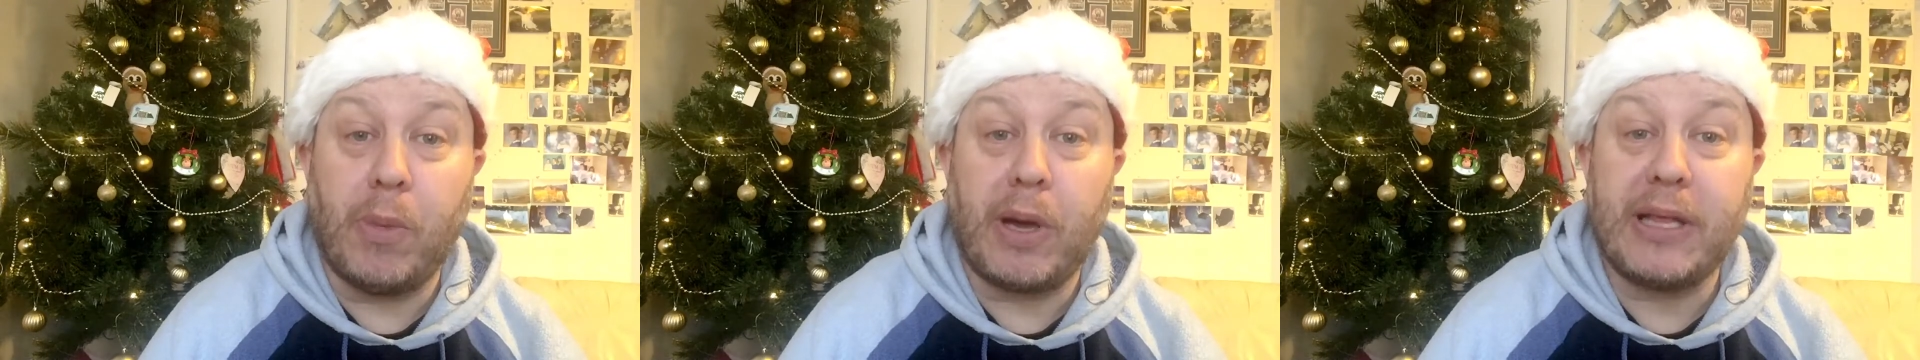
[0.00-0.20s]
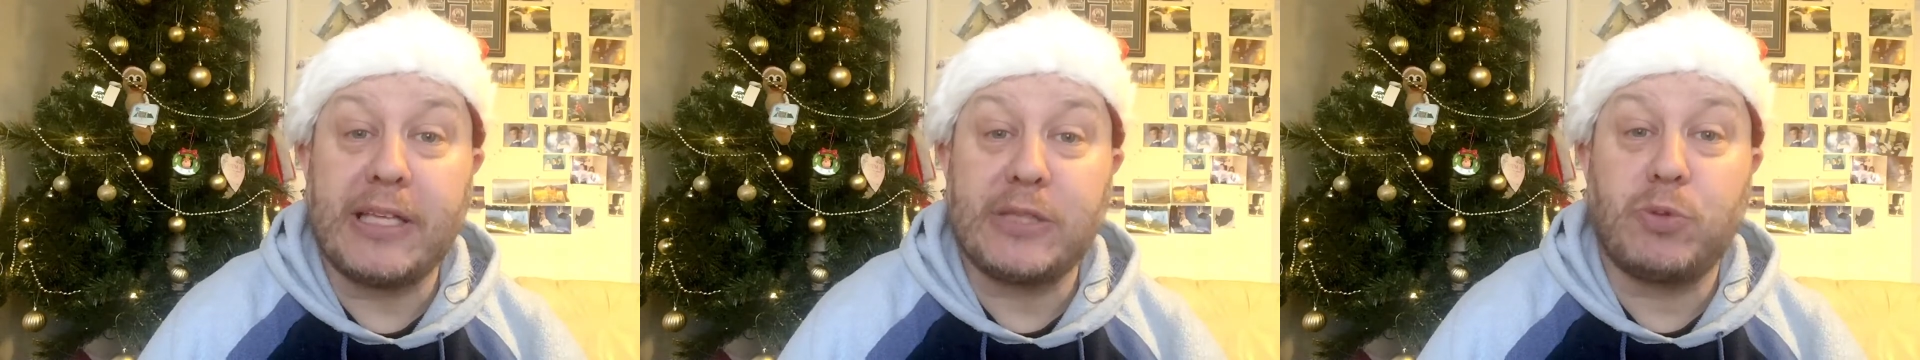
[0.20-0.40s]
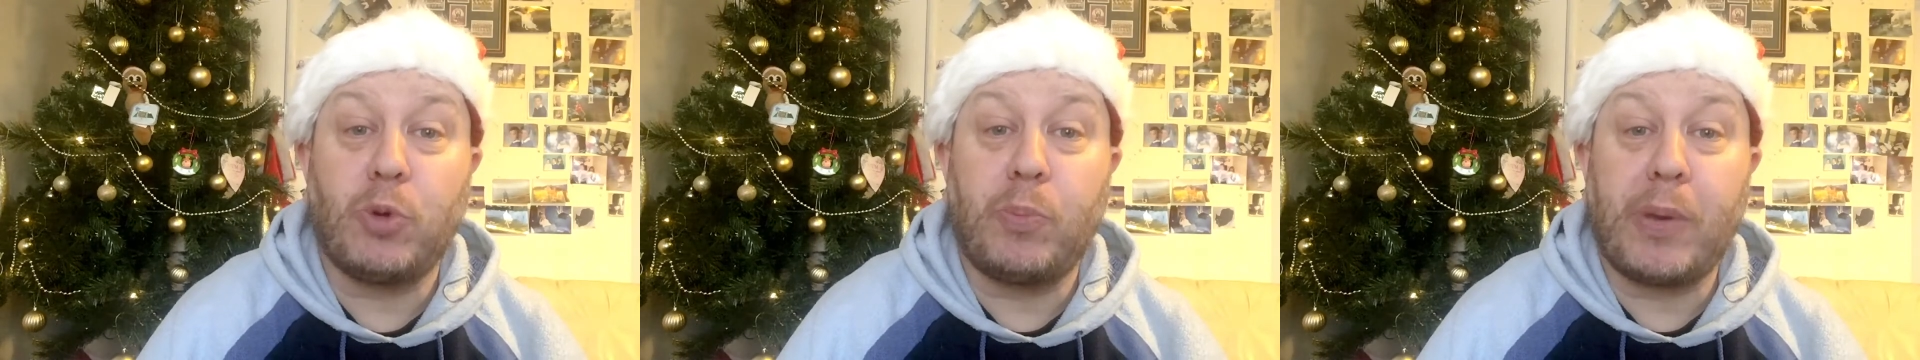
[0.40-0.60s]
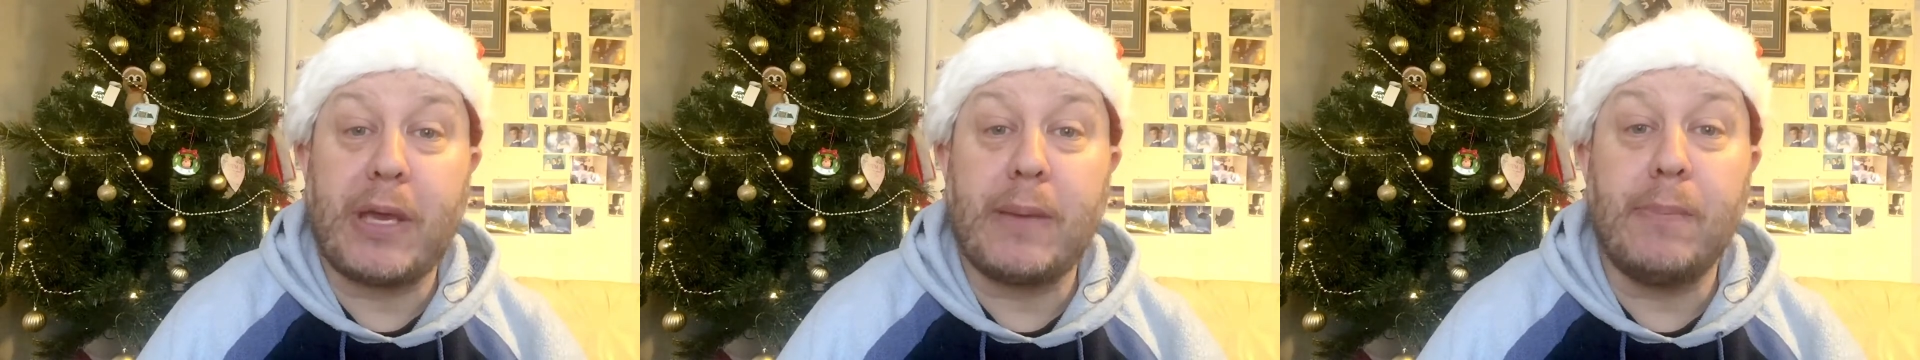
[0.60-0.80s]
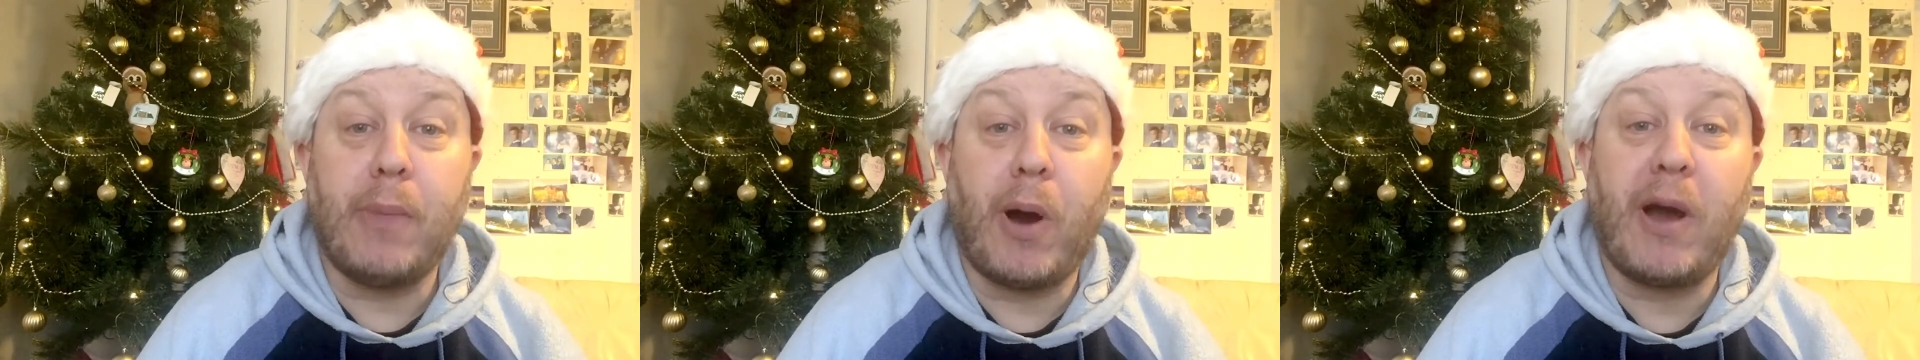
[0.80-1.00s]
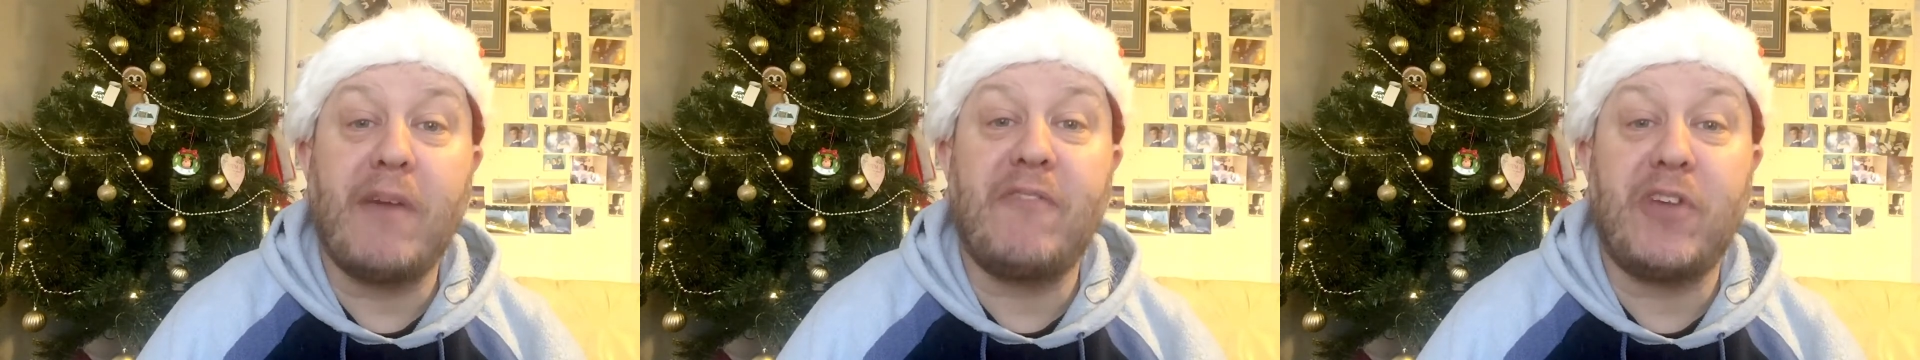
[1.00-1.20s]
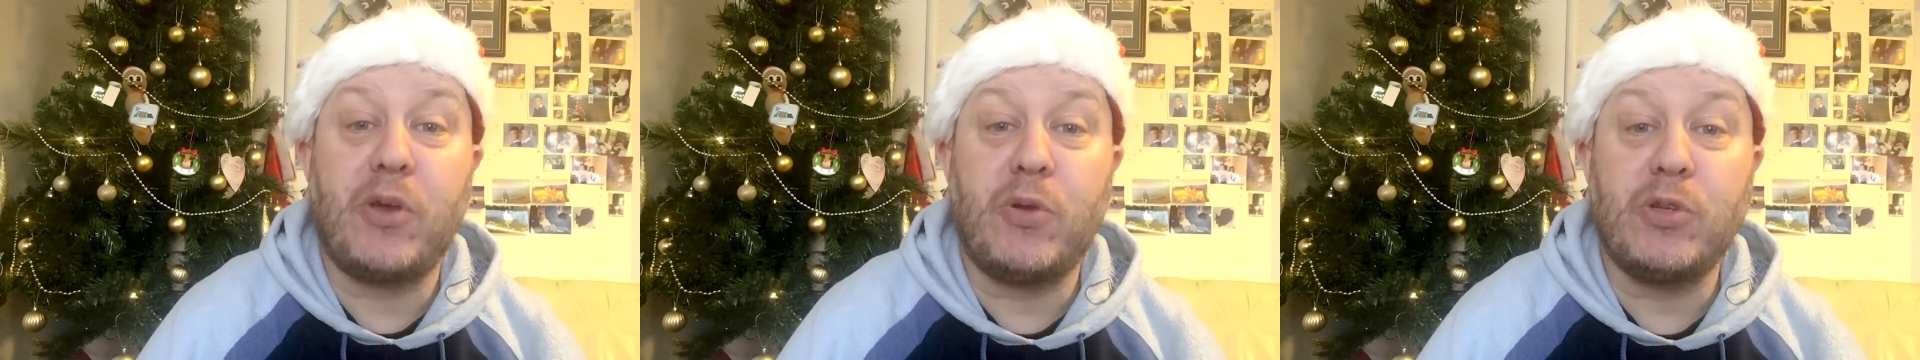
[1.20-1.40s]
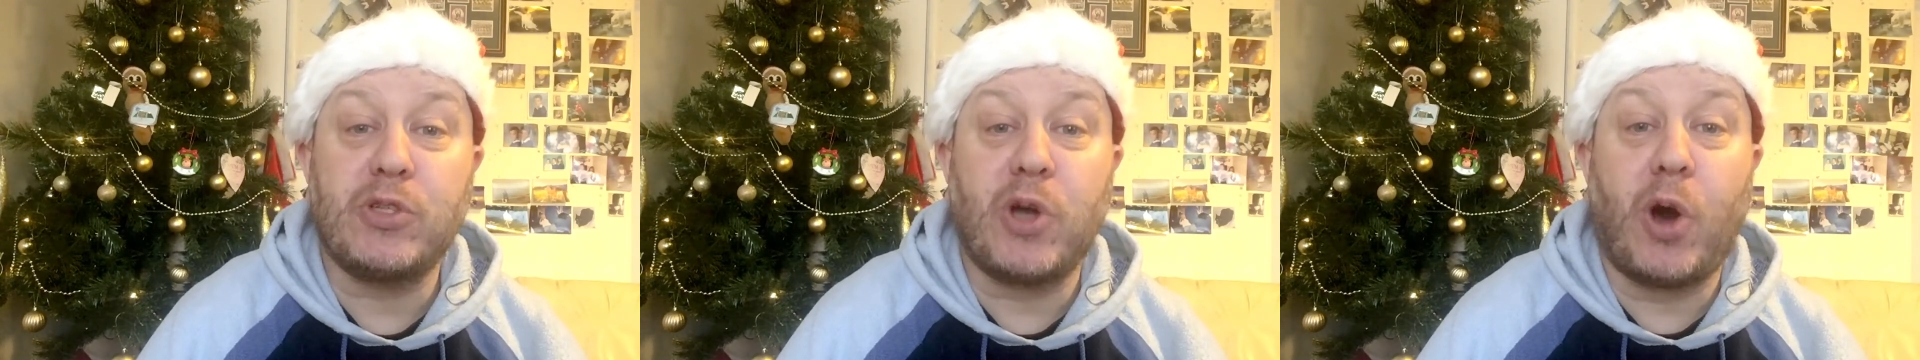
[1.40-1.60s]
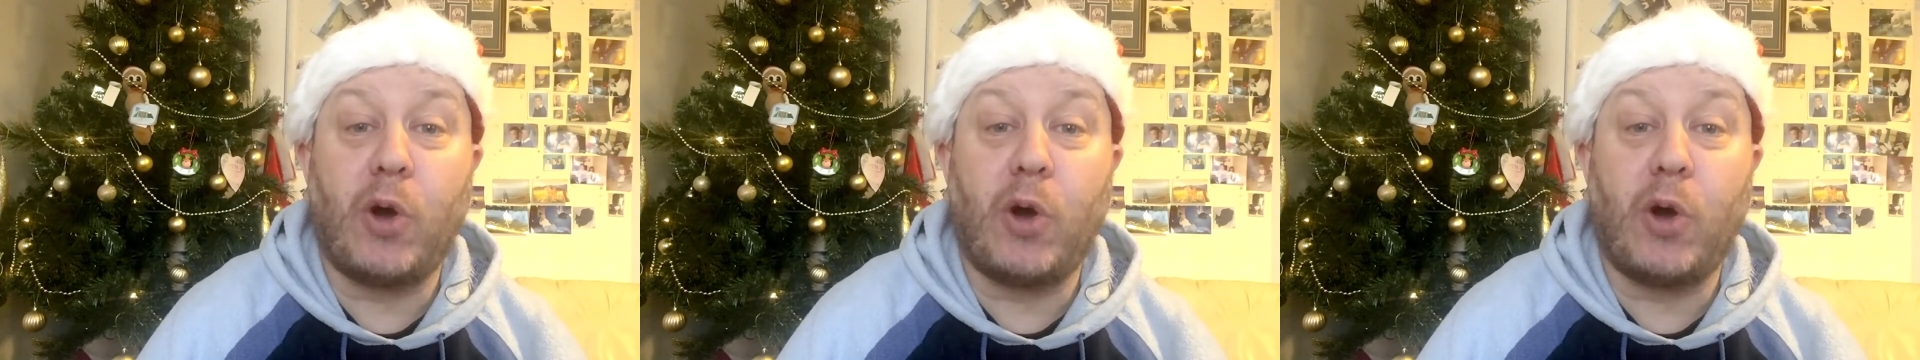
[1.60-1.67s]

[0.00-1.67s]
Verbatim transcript: this will be my views